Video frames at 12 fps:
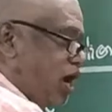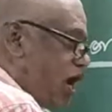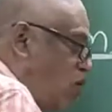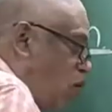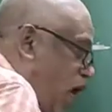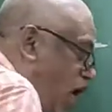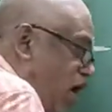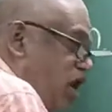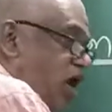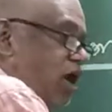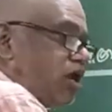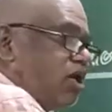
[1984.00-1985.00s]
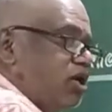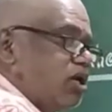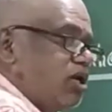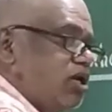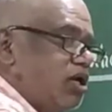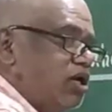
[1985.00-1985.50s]
Now all
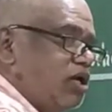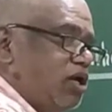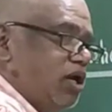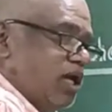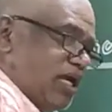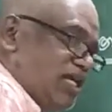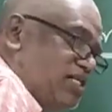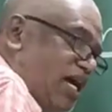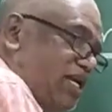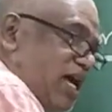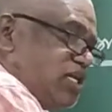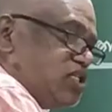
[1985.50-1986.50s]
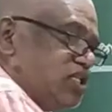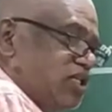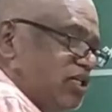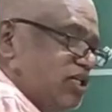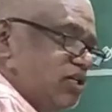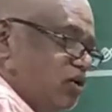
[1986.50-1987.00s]
is attached
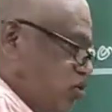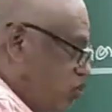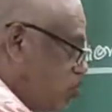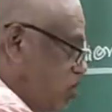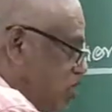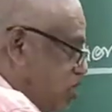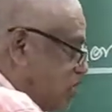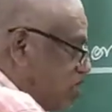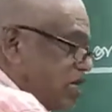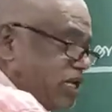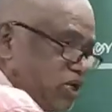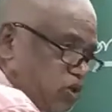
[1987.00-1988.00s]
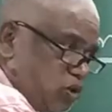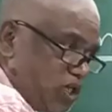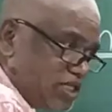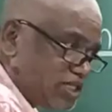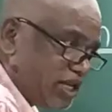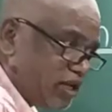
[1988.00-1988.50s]
to the serotonin
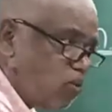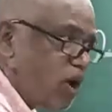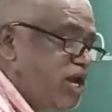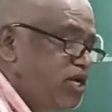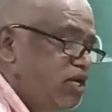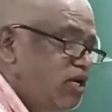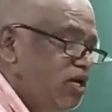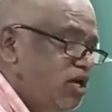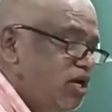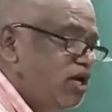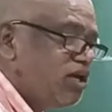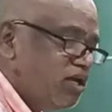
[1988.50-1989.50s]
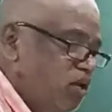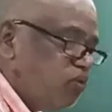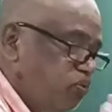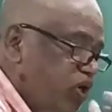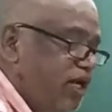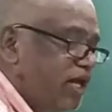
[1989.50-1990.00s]
cell. Why?
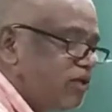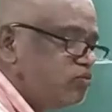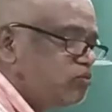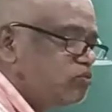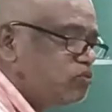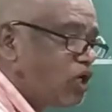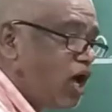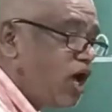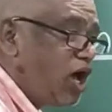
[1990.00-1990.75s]
Feeding.